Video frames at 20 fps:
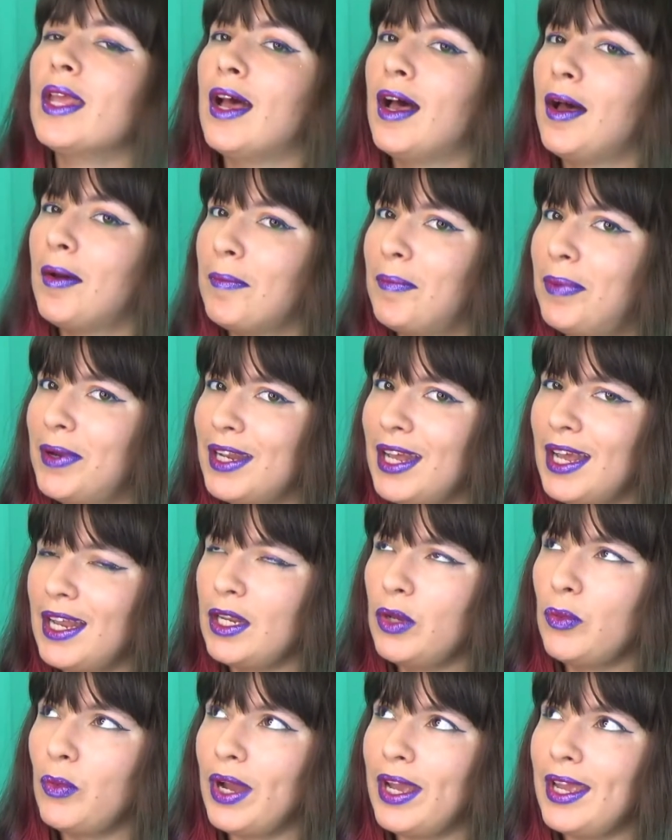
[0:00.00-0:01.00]
But
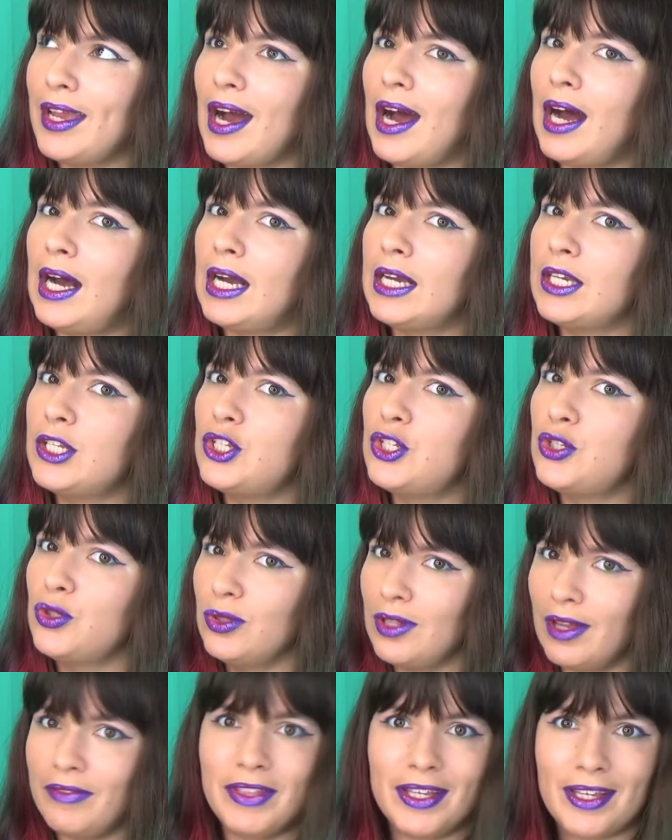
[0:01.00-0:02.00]
anyway, I do
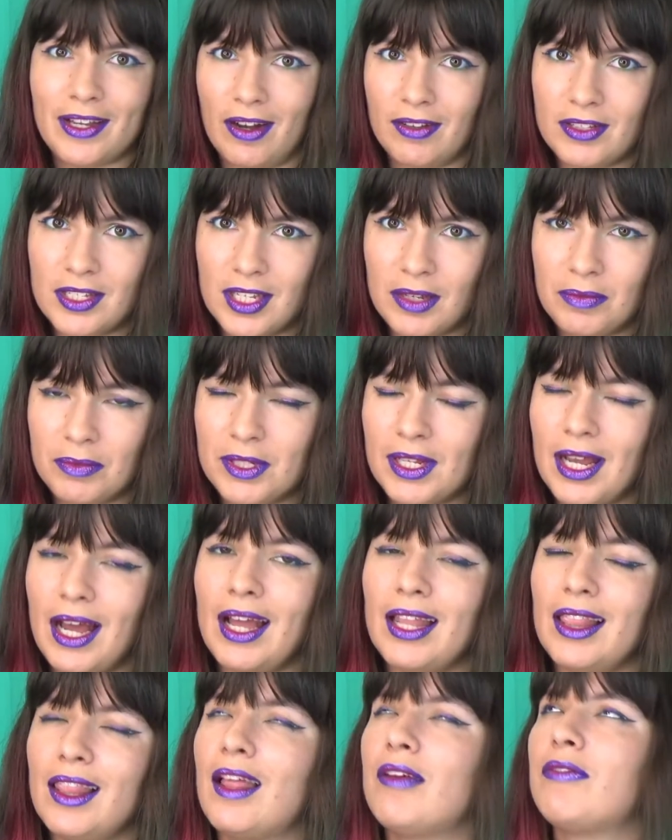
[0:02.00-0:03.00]
love the concept.
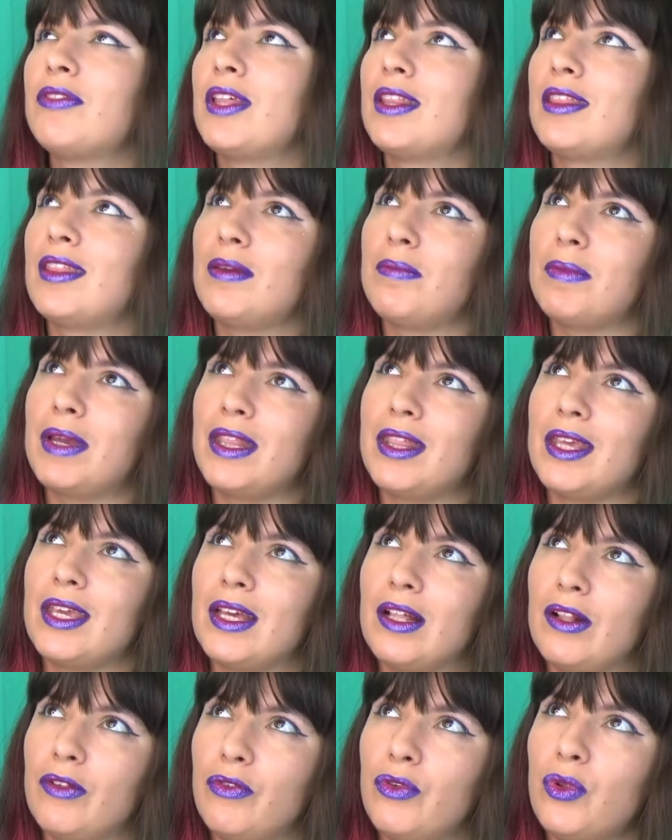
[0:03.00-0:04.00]
I love that they made the
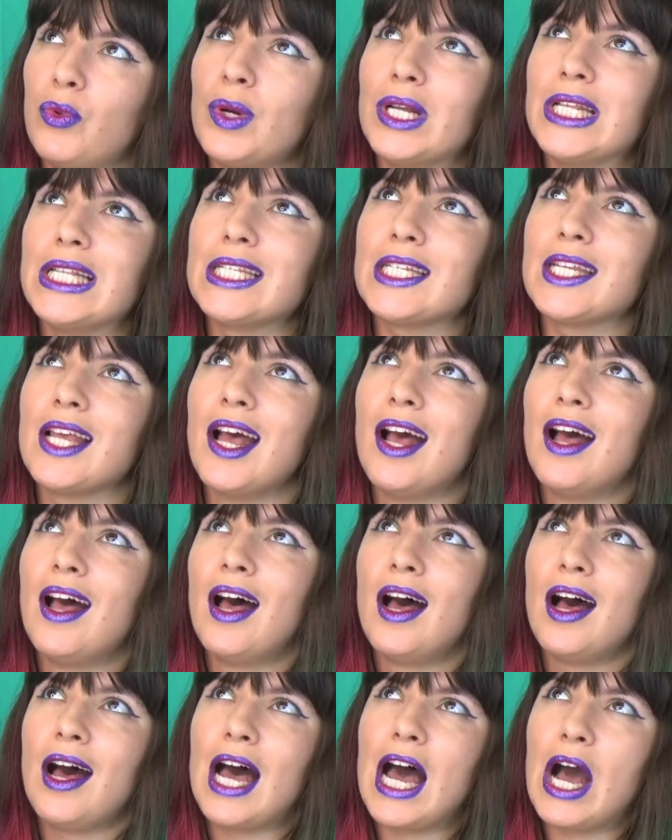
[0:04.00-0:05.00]
colorful ones.
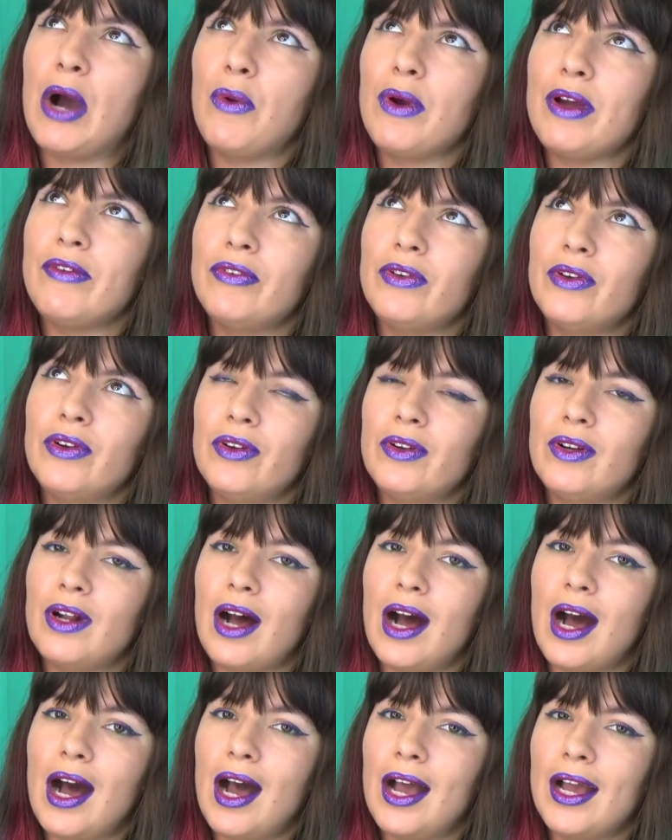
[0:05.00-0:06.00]
However,
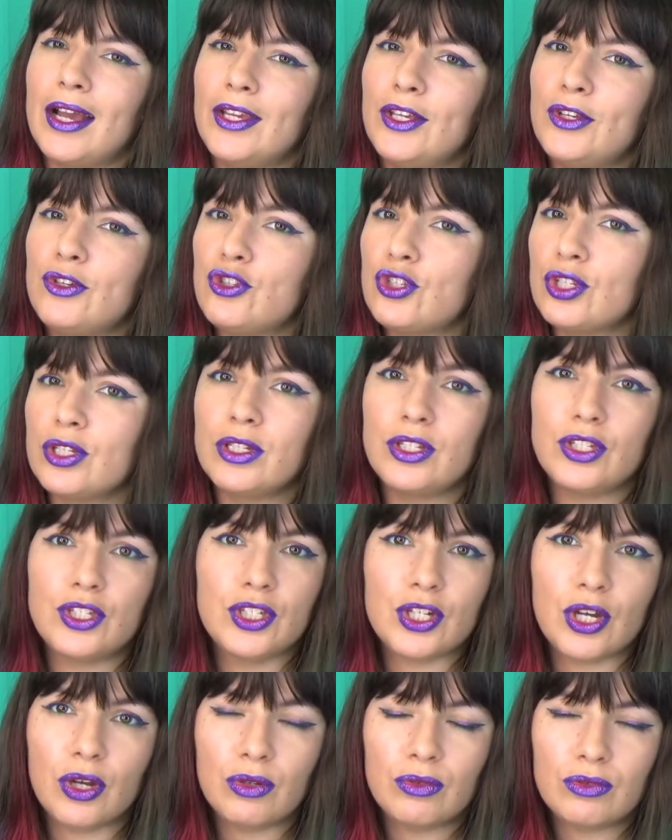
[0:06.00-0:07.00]
I usually
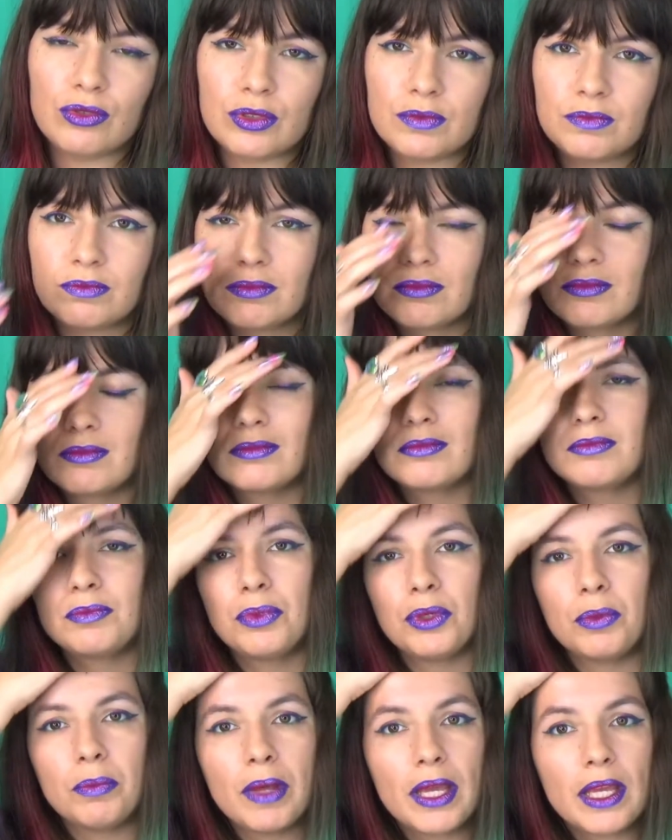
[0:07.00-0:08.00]
don't
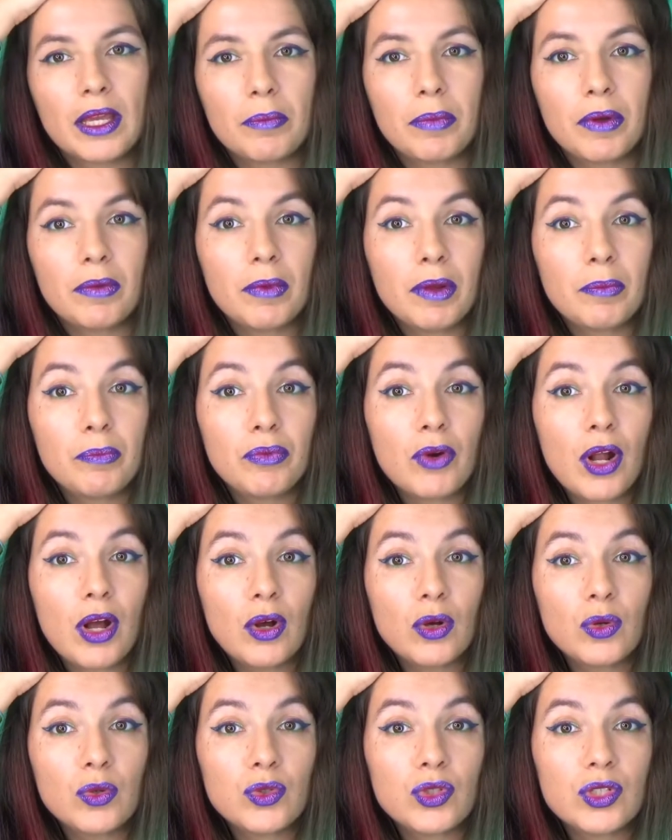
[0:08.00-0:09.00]
put makeup on my
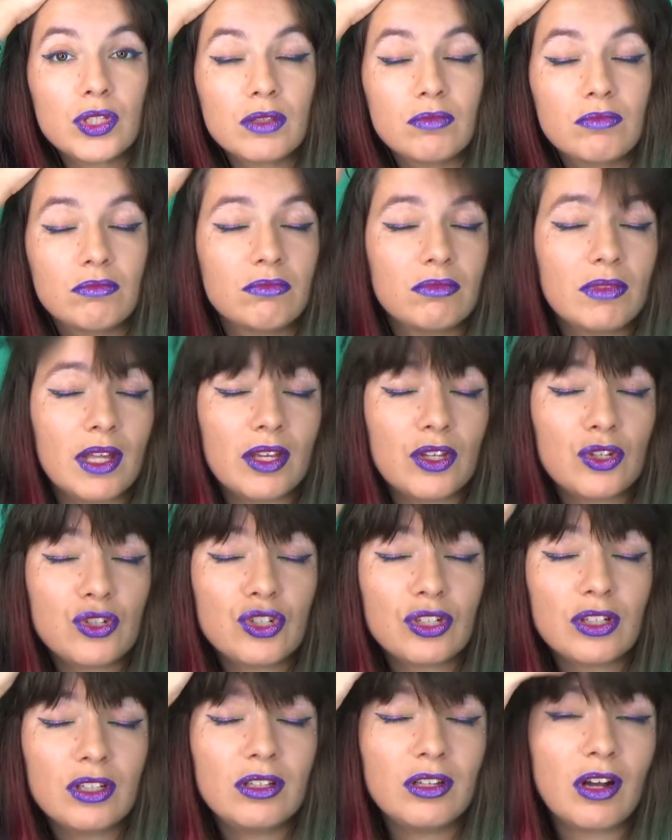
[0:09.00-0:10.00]
brows. They're
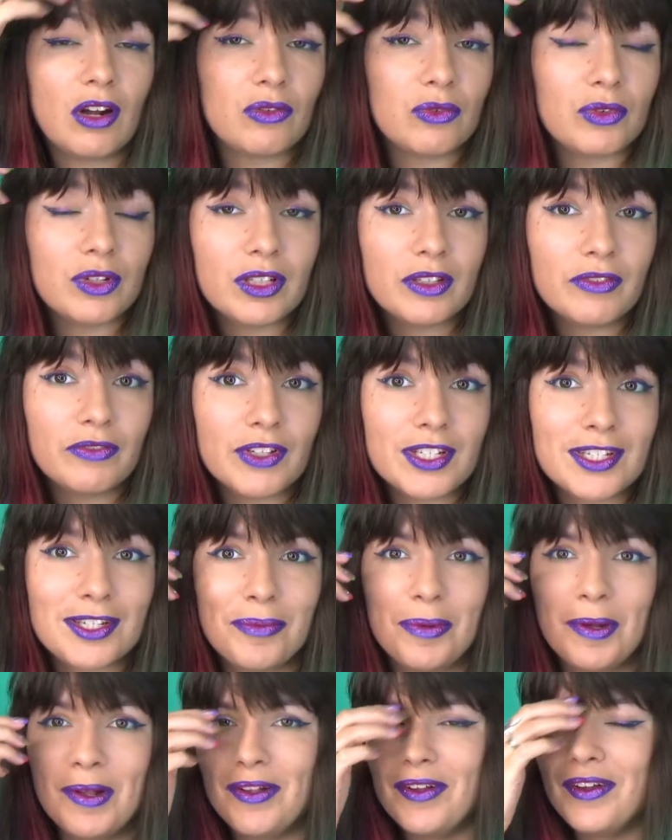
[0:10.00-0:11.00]
usually not really
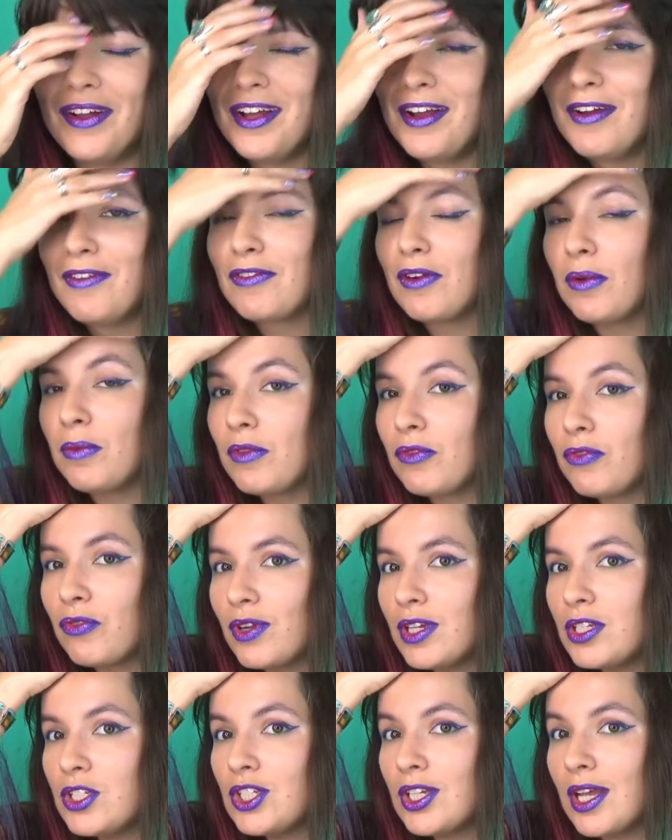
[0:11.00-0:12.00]
visible from the
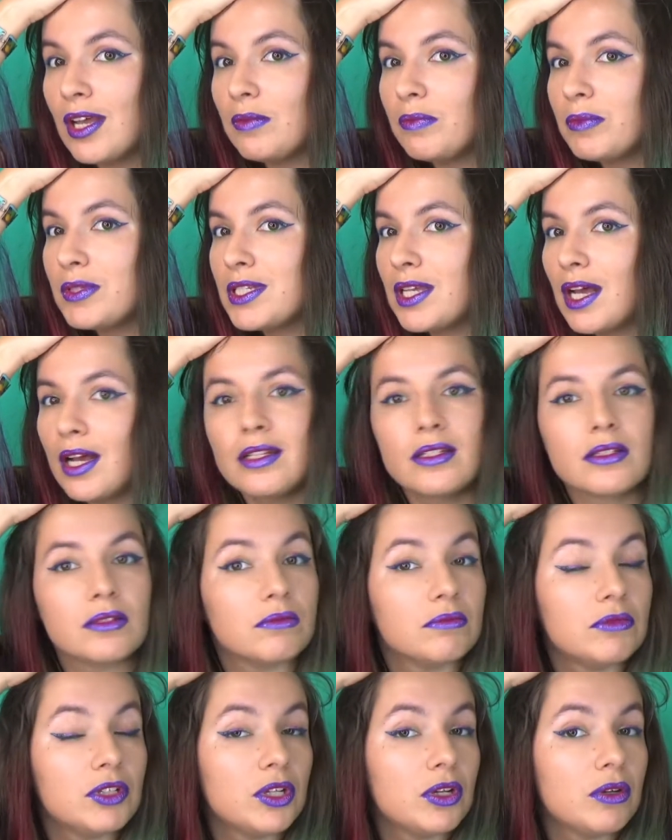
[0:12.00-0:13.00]
fringe, and besides,
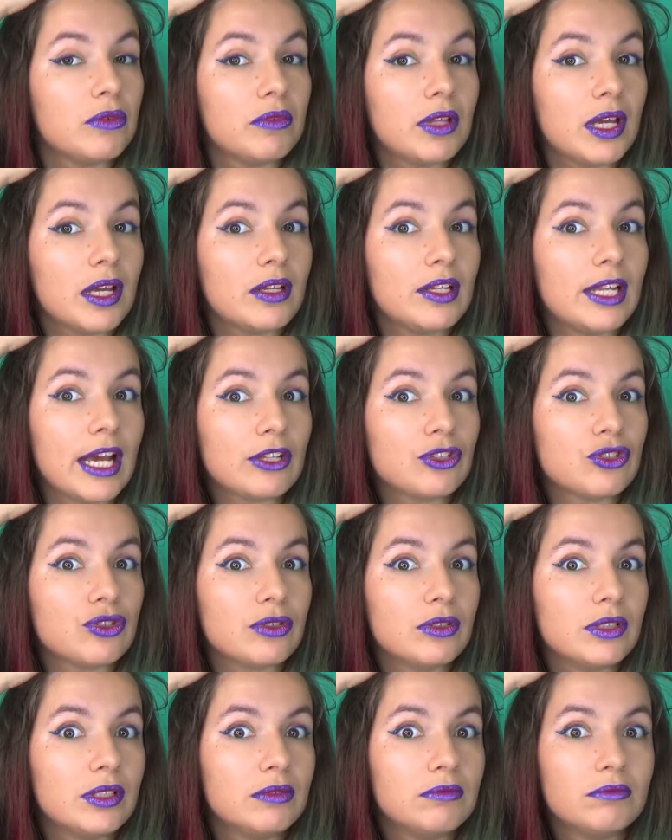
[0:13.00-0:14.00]
you know, they're
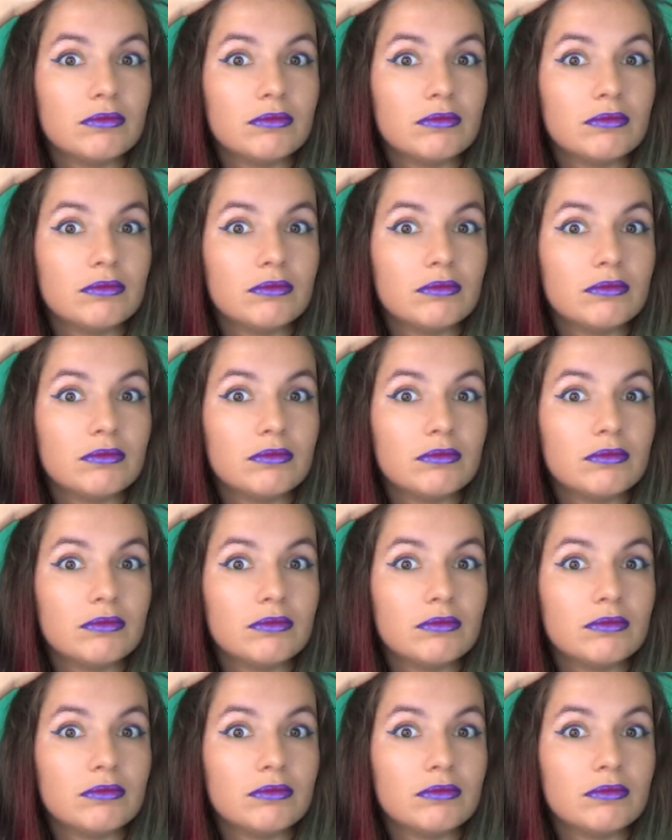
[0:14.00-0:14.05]
naturally